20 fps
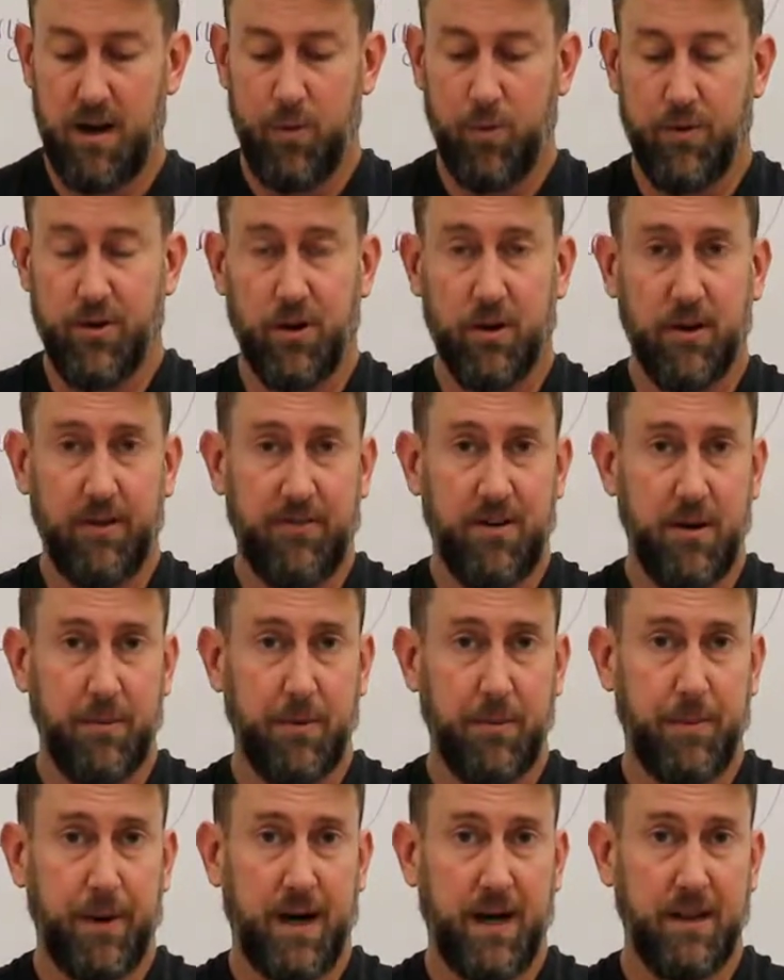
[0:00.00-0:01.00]
and when they're lifting up
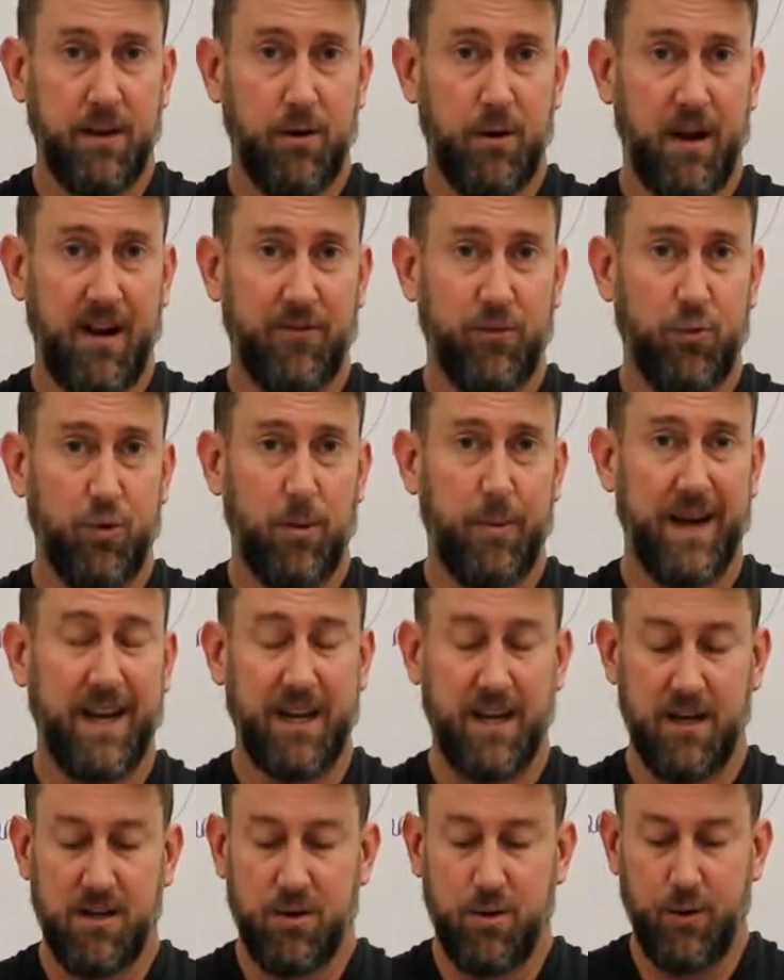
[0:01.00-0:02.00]
the pot, they don't have to worry about
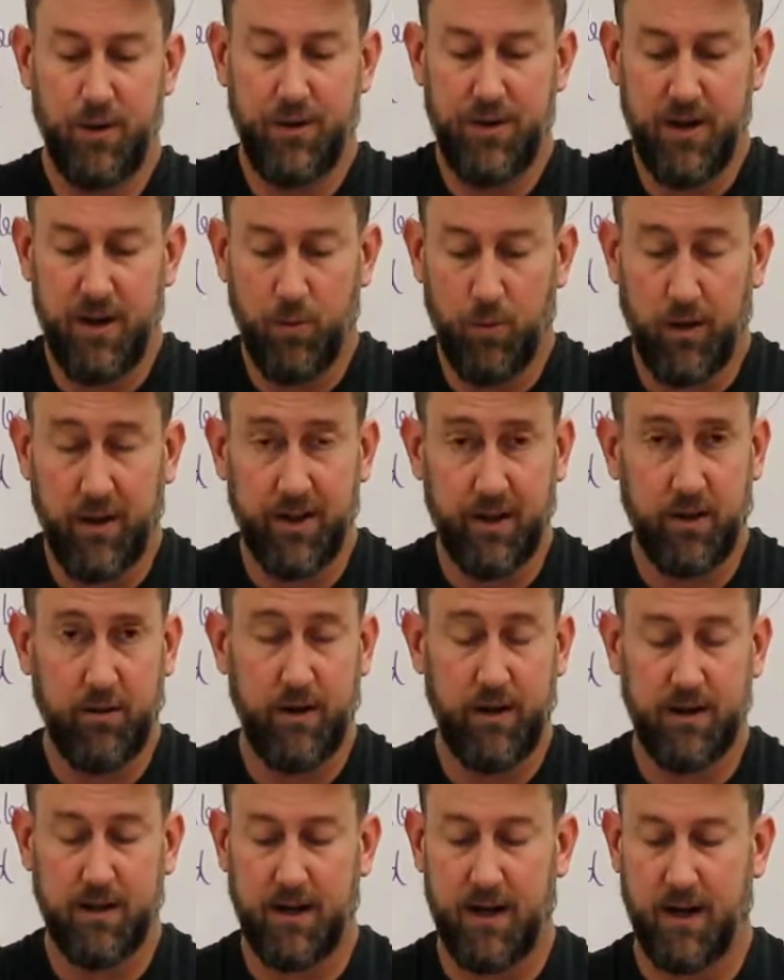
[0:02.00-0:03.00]
getting too thin while they
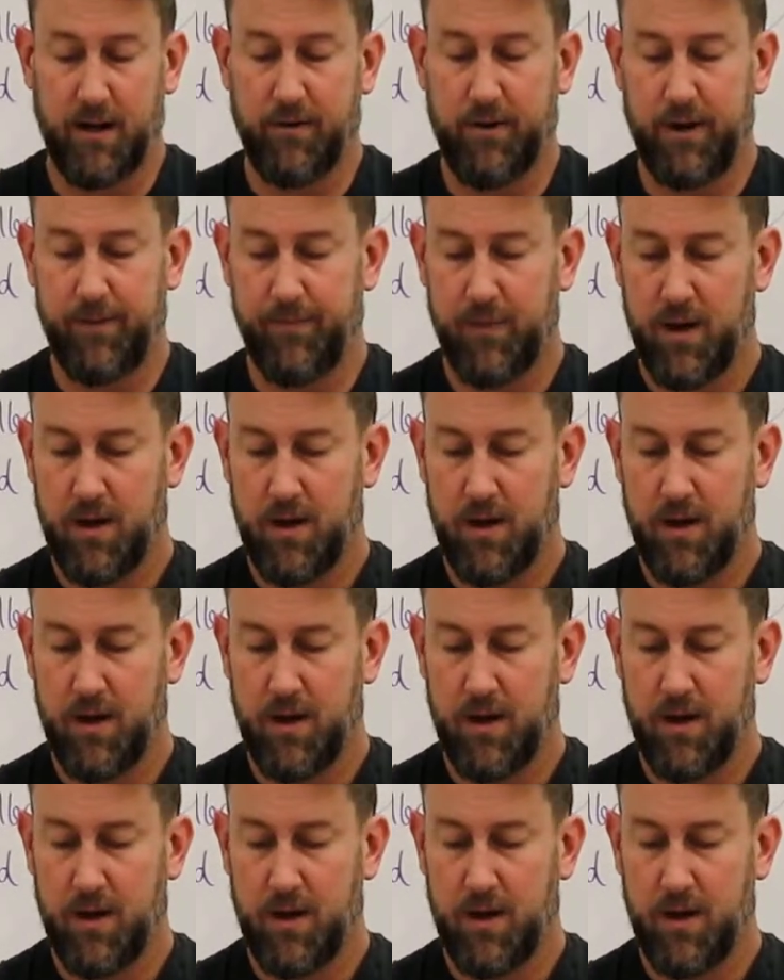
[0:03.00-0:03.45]
create the gallery.